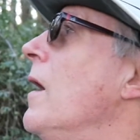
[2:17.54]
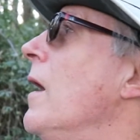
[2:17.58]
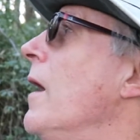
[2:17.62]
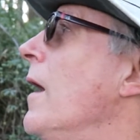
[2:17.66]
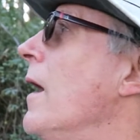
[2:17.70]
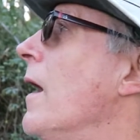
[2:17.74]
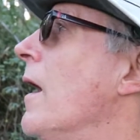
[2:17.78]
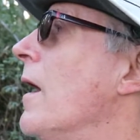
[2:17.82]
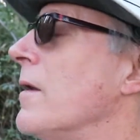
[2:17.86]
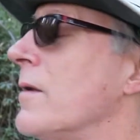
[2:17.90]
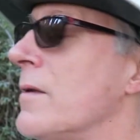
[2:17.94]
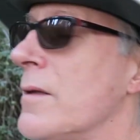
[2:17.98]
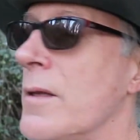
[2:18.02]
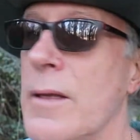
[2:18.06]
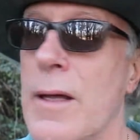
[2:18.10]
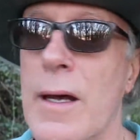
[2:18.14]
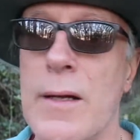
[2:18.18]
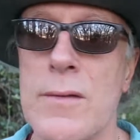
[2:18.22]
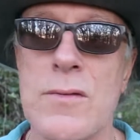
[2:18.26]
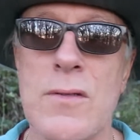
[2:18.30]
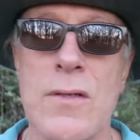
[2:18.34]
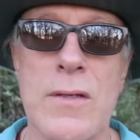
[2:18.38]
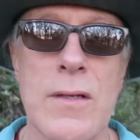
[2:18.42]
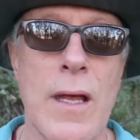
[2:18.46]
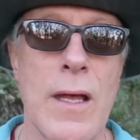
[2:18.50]
And
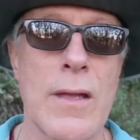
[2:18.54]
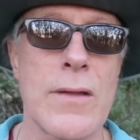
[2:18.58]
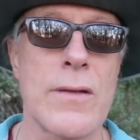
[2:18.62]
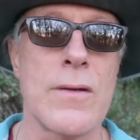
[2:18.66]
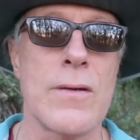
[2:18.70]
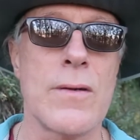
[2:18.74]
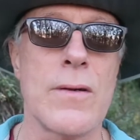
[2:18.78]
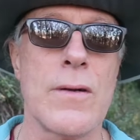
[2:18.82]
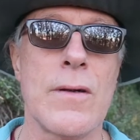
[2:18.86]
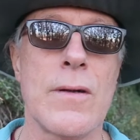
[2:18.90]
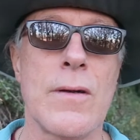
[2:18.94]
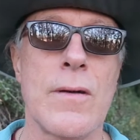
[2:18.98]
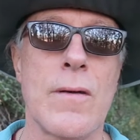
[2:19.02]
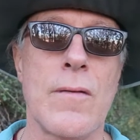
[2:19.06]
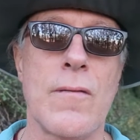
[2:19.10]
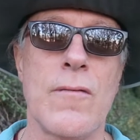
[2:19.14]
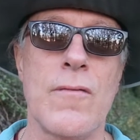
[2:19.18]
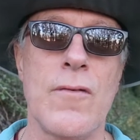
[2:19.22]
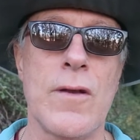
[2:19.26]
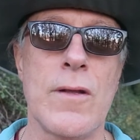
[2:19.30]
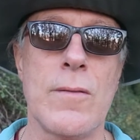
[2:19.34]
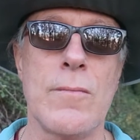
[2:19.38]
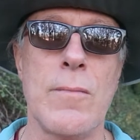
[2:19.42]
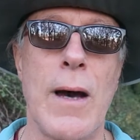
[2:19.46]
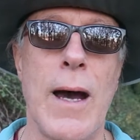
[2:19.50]
that's another
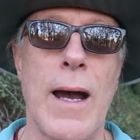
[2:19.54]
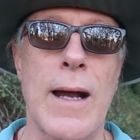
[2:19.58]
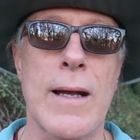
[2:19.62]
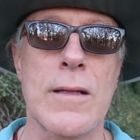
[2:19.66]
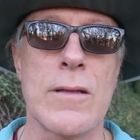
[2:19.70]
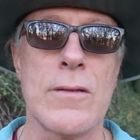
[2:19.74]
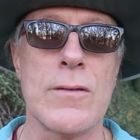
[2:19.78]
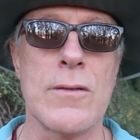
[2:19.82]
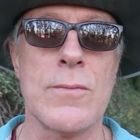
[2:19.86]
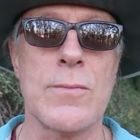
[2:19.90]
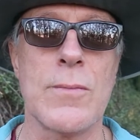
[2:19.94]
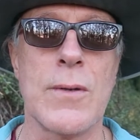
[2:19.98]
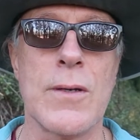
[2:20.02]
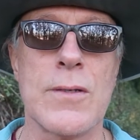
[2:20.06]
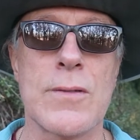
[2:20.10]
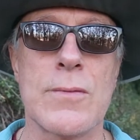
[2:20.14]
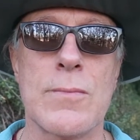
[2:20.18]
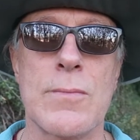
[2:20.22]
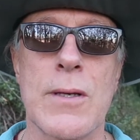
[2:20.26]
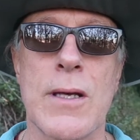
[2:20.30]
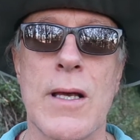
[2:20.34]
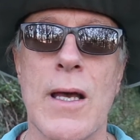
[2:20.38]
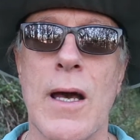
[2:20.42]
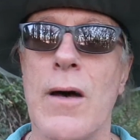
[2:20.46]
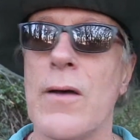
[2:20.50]
feedback loop is
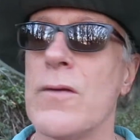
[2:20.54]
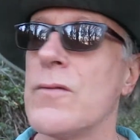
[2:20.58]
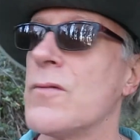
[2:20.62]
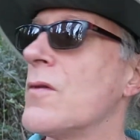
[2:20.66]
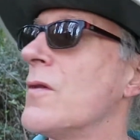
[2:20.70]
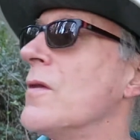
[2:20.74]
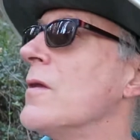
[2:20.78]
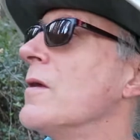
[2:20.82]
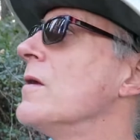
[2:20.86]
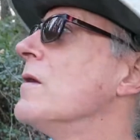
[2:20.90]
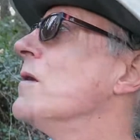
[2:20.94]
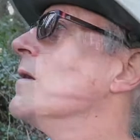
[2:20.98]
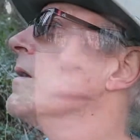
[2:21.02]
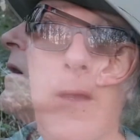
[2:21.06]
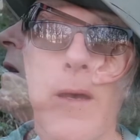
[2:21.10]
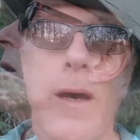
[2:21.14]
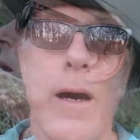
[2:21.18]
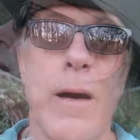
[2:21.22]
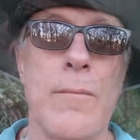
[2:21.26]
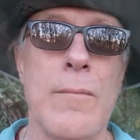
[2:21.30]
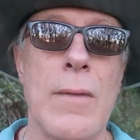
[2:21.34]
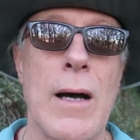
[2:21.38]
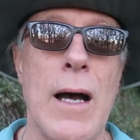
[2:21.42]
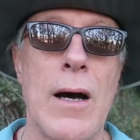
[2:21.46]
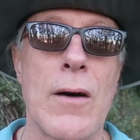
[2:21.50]
because
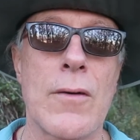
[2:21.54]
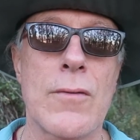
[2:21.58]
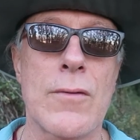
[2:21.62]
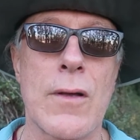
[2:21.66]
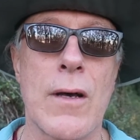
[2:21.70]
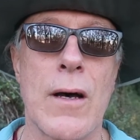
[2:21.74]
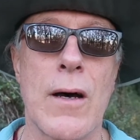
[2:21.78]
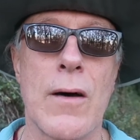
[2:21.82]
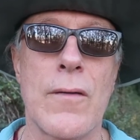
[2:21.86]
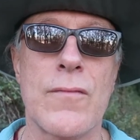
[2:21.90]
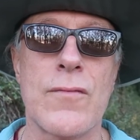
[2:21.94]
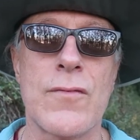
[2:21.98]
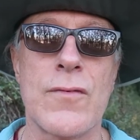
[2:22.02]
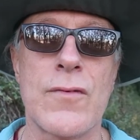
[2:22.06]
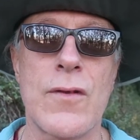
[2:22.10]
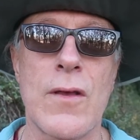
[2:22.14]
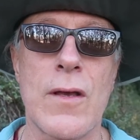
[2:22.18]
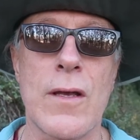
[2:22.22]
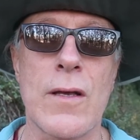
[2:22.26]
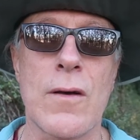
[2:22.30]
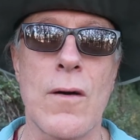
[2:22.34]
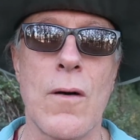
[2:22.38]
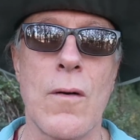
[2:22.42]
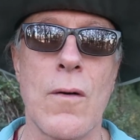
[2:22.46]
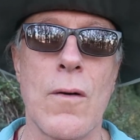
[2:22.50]
the amount of
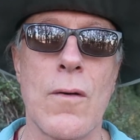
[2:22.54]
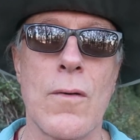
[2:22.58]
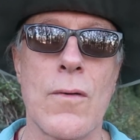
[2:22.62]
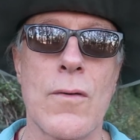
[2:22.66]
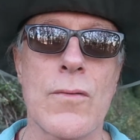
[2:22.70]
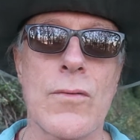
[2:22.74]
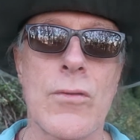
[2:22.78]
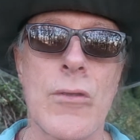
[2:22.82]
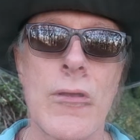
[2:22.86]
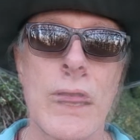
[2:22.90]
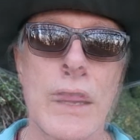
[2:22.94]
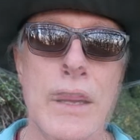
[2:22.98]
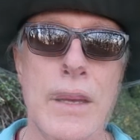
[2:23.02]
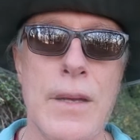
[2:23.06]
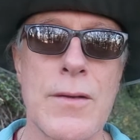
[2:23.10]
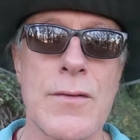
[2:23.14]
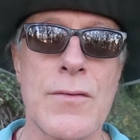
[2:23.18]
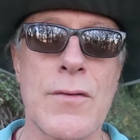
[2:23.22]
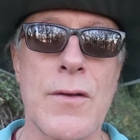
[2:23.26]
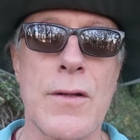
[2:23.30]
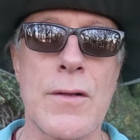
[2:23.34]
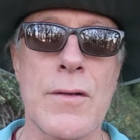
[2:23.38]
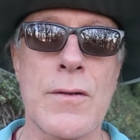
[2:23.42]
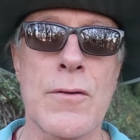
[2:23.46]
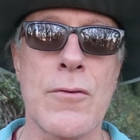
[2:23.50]
sinkholes
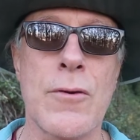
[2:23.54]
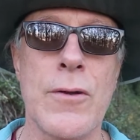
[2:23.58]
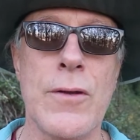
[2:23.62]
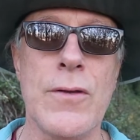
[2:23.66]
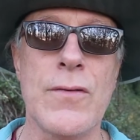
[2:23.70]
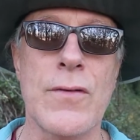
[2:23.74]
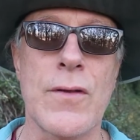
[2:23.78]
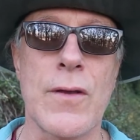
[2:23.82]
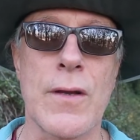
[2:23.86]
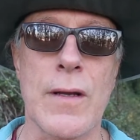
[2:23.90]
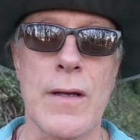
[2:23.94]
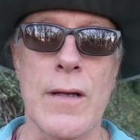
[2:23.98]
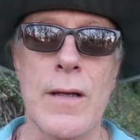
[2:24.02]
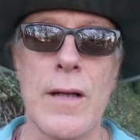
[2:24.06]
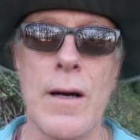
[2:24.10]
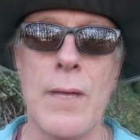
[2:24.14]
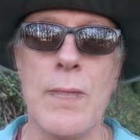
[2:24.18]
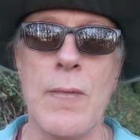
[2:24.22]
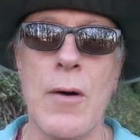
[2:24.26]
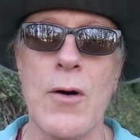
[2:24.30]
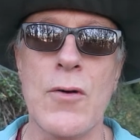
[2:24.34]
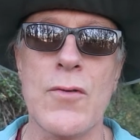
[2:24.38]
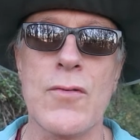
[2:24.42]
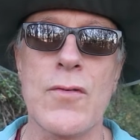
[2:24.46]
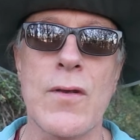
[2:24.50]
is increasing. Now
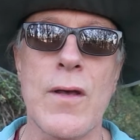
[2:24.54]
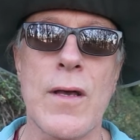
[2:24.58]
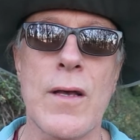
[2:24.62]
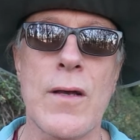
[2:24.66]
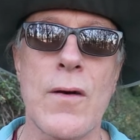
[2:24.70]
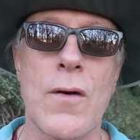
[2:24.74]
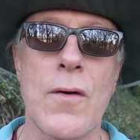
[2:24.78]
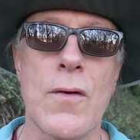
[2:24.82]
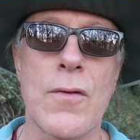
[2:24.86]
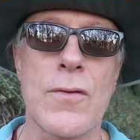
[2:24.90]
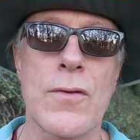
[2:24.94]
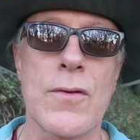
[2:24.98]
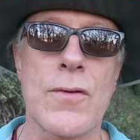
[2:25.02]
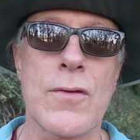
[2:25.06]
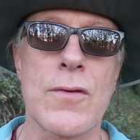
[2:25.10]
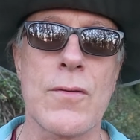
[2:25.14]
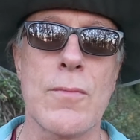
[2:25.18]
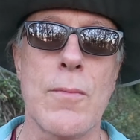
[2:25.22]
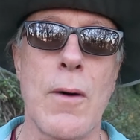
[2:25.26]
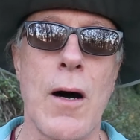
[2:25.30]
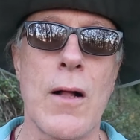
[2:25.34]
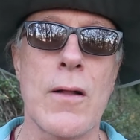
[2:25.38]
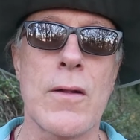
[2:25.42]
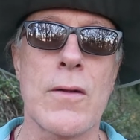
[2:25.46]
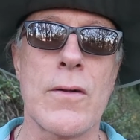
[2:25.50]
most sinkholes are
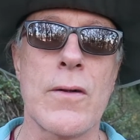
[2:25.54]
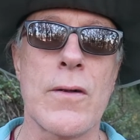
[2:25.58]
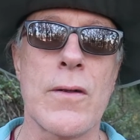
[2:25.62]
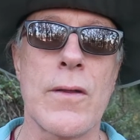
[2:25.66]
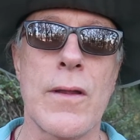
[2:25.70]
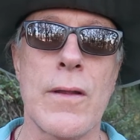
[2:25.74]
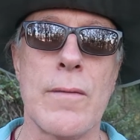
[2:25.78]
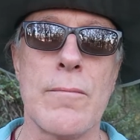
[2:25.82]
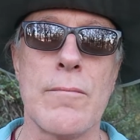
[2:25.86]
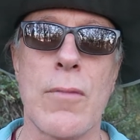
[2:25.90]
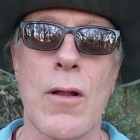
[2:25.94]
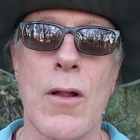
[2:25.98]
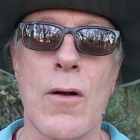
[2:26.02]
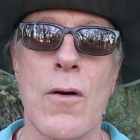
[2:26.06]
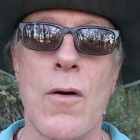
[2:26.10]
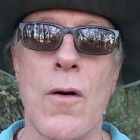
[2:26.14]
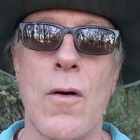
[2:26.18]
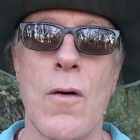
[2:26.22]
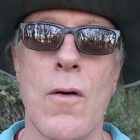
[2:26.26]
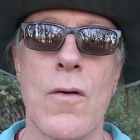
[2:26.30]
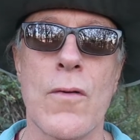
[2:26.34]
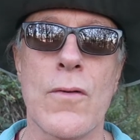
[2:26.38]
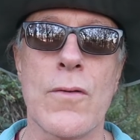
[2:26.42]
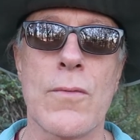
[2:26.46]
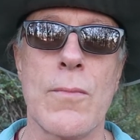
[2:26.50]
smaller than
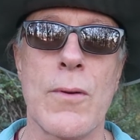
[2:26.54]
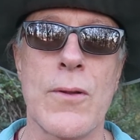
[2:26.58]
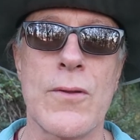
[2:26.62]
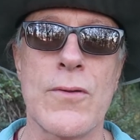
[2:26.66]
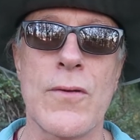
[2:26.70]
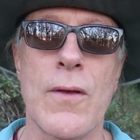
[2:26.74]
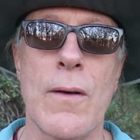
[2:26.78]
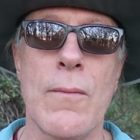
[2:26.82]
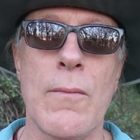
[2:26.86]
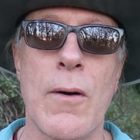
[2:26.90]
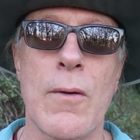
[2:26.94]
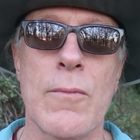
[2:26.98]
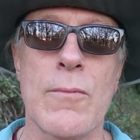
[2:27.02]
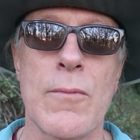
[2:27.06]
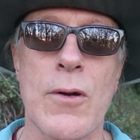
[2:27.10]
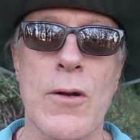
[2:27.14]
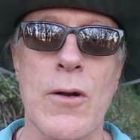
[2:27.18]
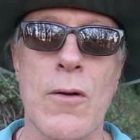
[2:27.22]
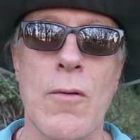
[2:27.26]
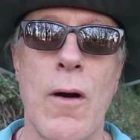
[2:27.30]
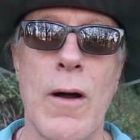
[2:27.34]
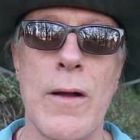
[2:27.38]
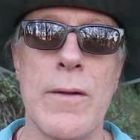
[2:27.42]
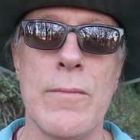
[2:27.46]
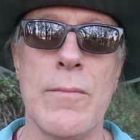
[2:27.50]
blowholes, but some of them are
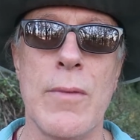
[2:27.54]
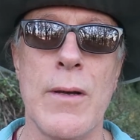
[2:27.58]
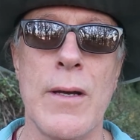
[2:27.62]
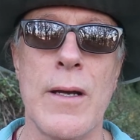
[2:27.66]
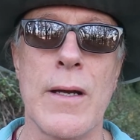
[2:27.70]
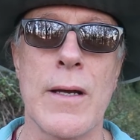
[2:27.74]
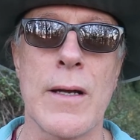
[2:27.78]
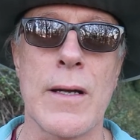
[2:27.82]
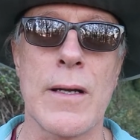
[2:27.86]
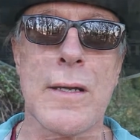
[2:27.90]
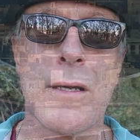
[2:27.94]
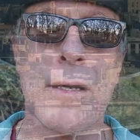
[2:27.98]
quite big.